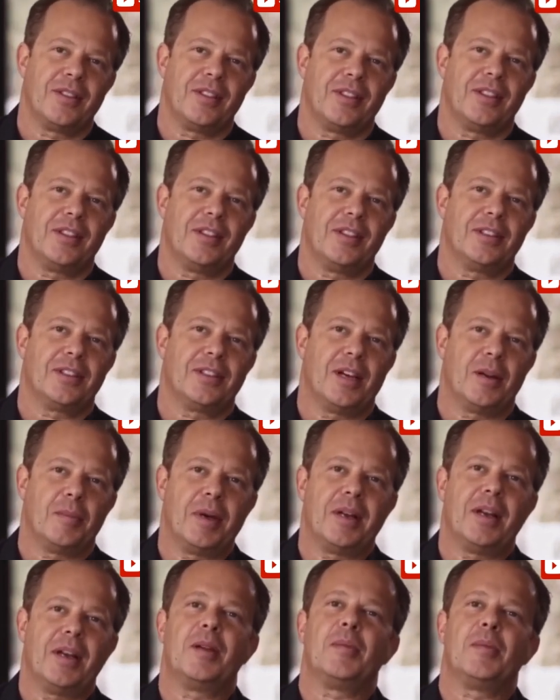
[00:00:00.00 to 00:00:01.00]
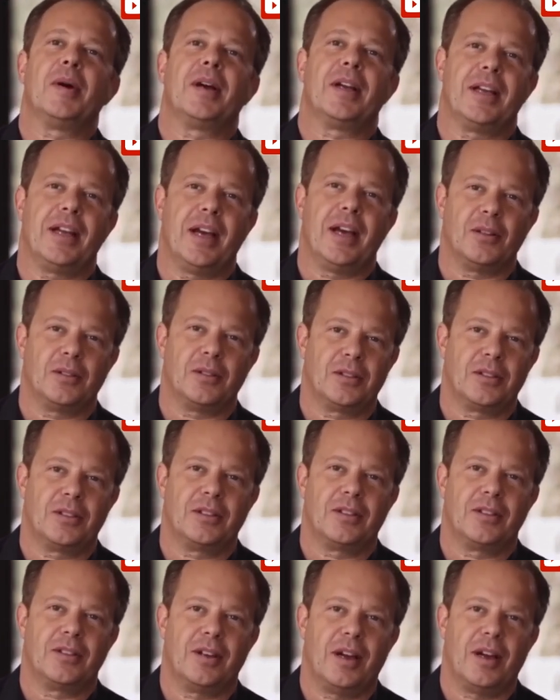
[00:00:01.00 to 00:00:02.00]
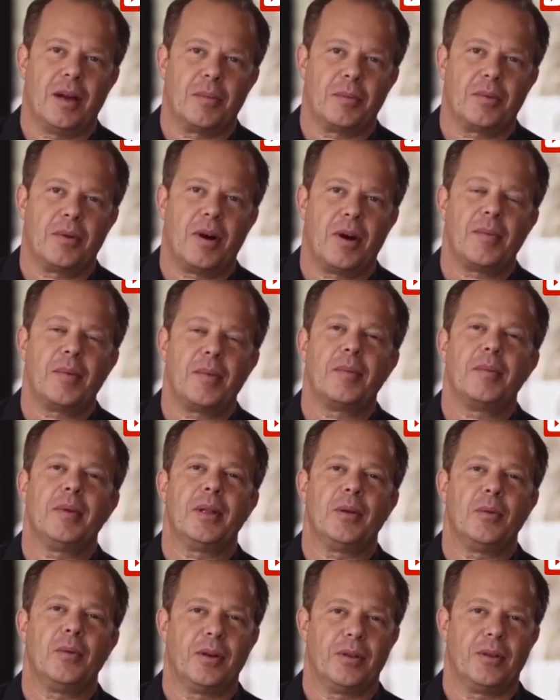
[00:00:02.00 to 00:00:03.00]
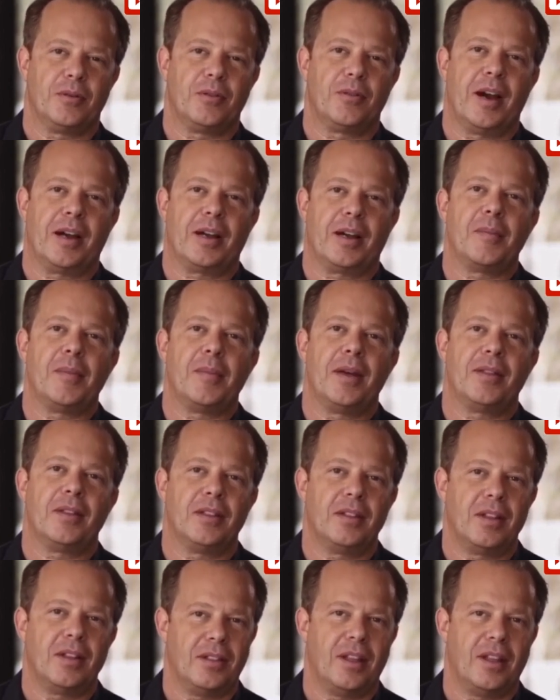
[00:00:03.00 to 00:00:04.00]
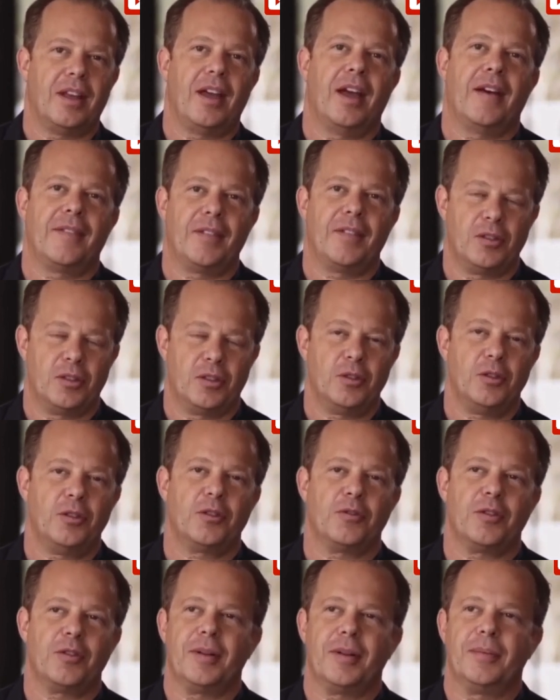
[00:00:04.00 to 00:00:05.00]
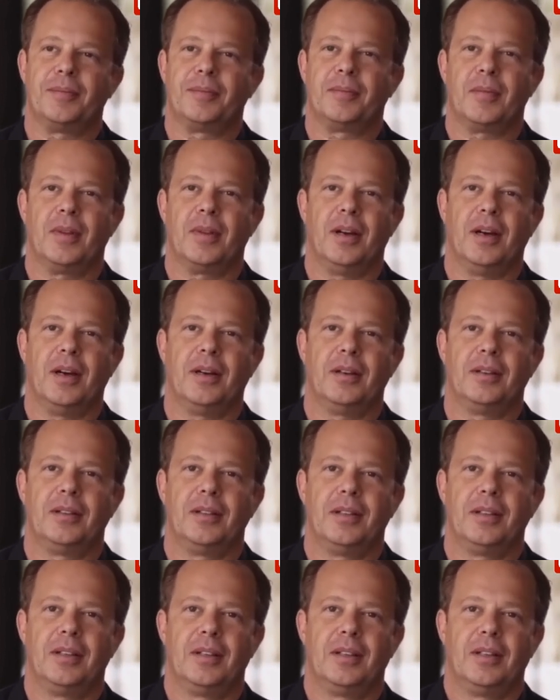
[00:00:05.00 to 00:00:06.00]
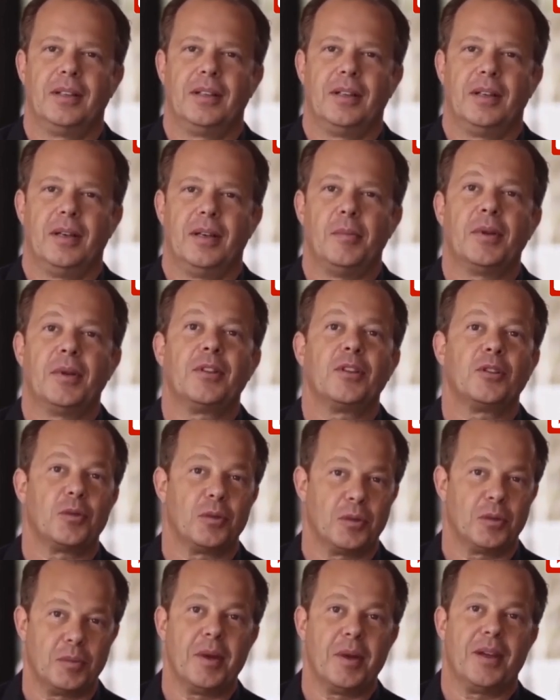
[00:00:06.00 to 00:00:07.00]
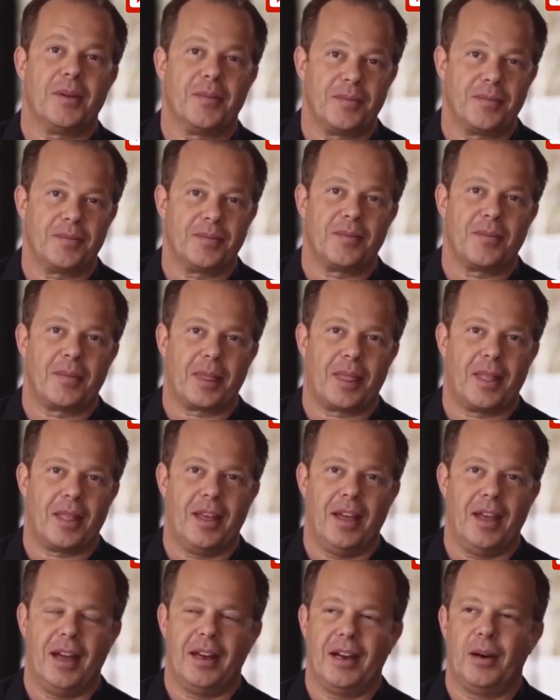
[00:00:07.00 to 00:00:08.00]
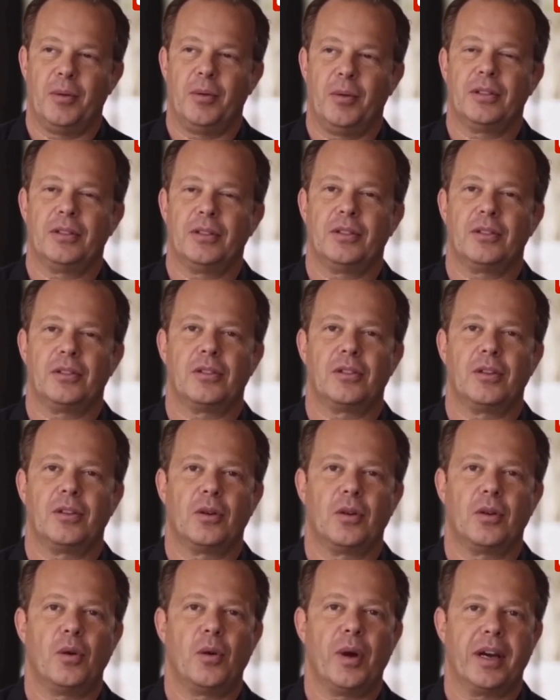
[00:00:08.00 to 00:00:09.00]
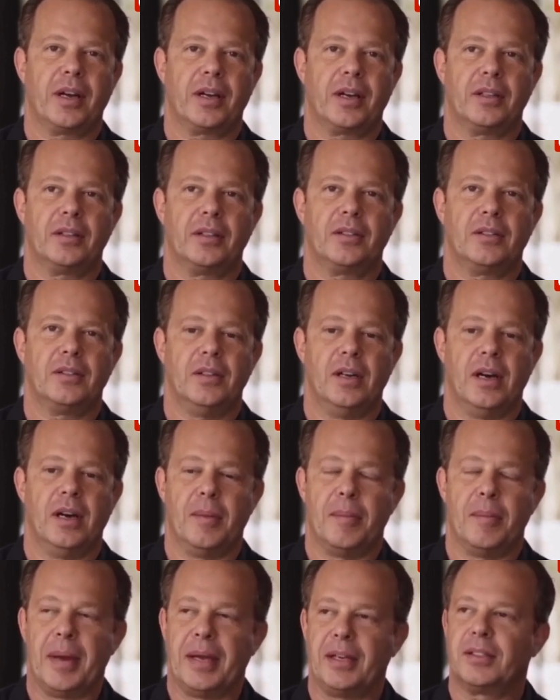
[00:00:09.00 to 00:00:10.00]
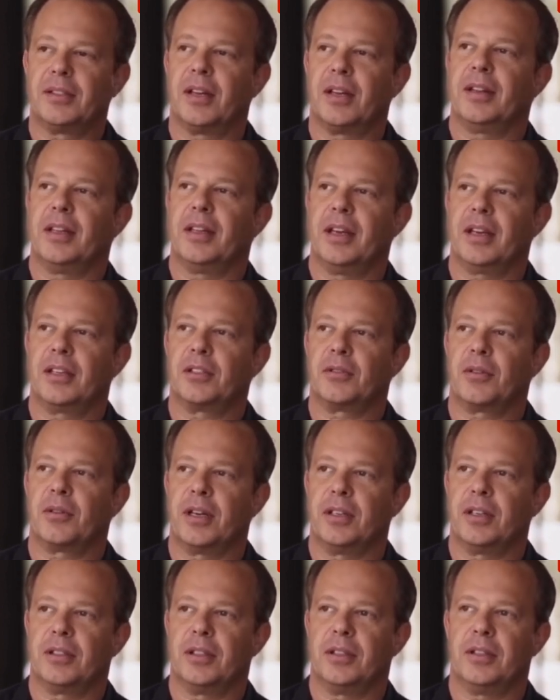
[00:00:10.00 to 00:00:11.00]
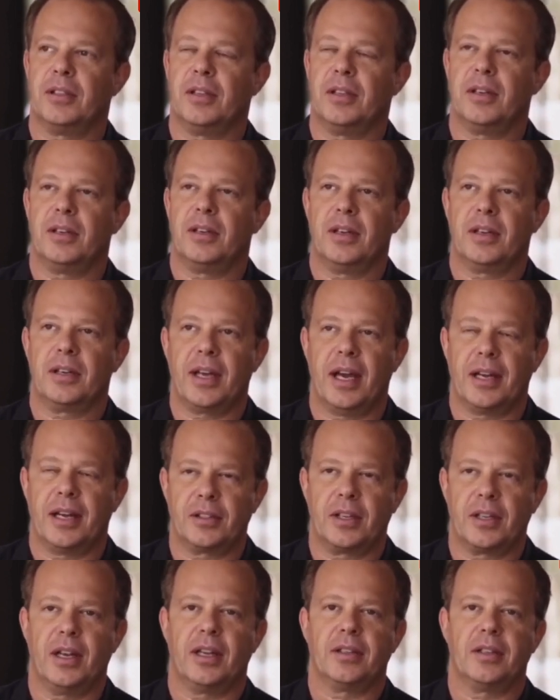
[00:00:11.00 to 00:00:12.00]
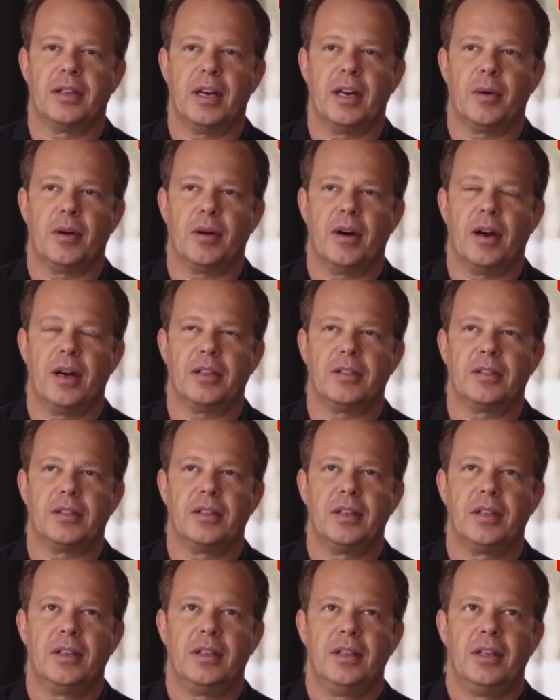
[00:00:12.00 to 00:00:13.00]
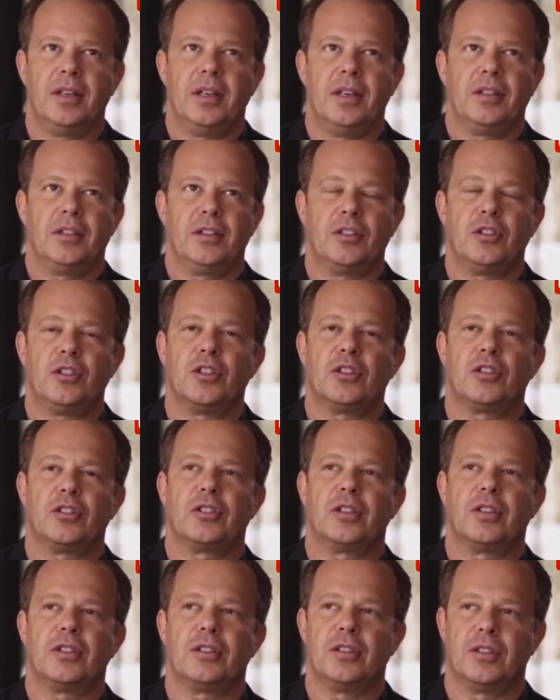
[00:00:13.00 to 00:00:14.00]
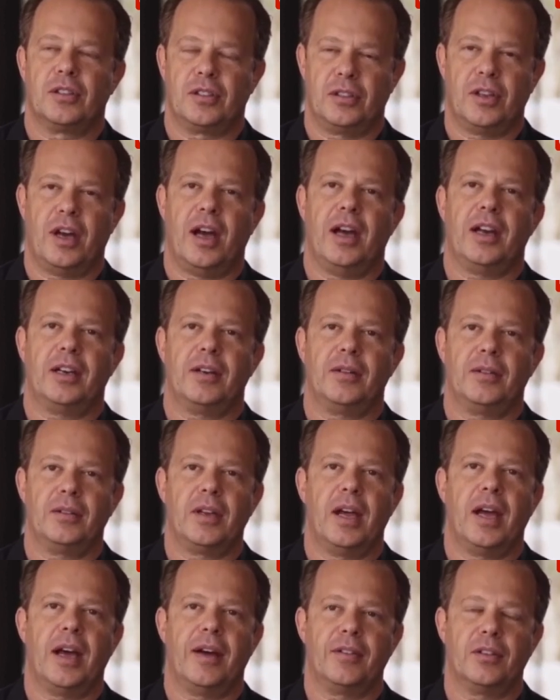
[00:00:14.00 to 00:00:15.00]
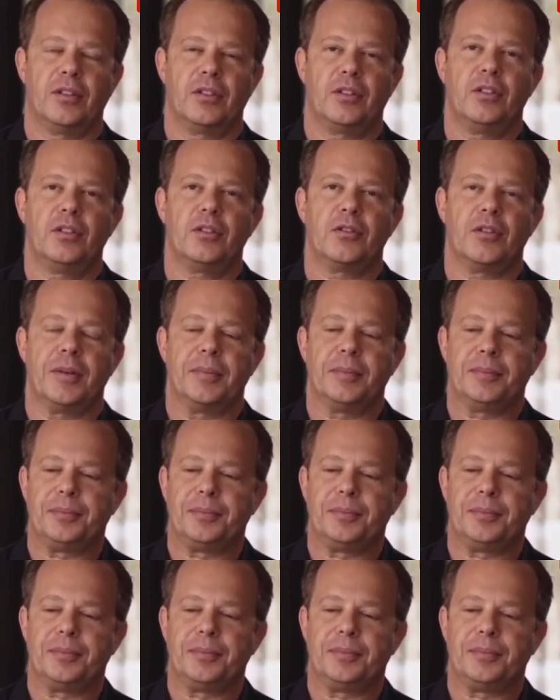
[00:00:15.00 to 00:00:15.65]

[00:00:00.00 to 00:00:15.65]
this had been anybody else, I probably would have recommended that they had the surgery. Uh, but this was me. And I wasn't so quick uh, based on the x rays and the CAT scans and MRIs to just decide to have the surgery.